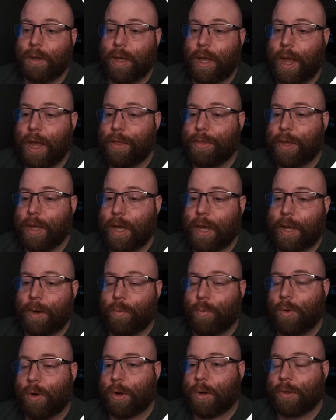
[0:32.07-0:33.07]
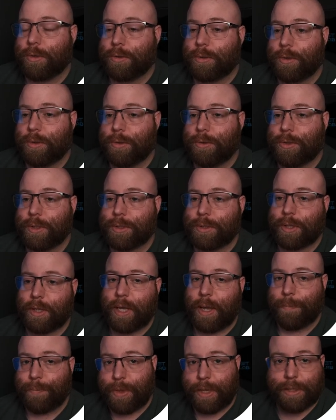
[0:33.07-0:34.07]
And then we're going to, just to
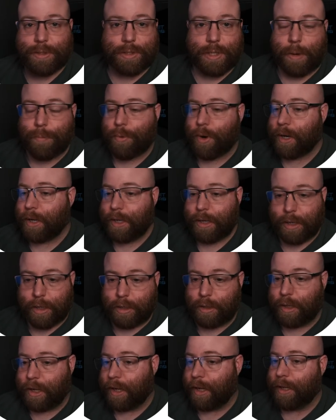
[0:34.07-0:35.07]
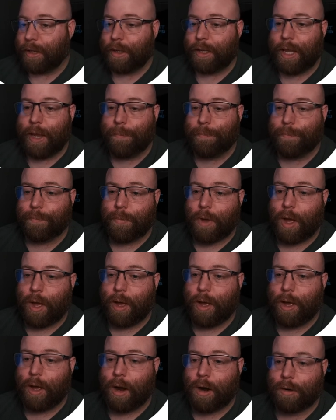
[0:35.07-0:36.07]
keep things separated and clean, keep
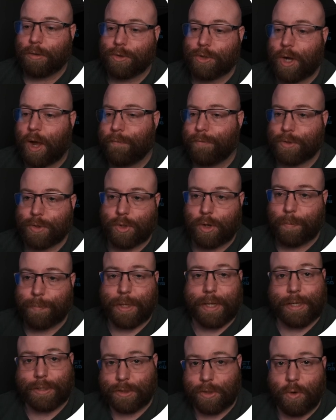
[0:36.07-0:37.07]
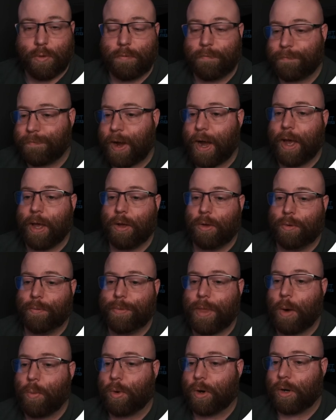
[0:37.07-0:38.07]
our JavaScript in its own file
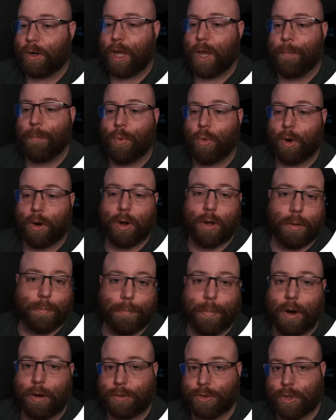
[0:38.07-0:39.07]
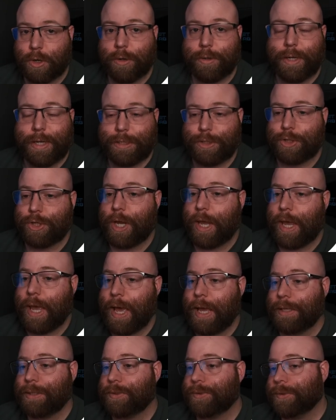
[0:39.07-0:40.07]
that we're going to import called
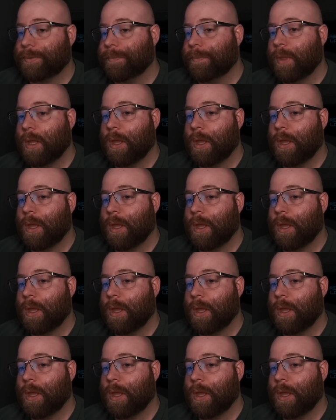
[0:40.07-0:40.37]
barchart.js.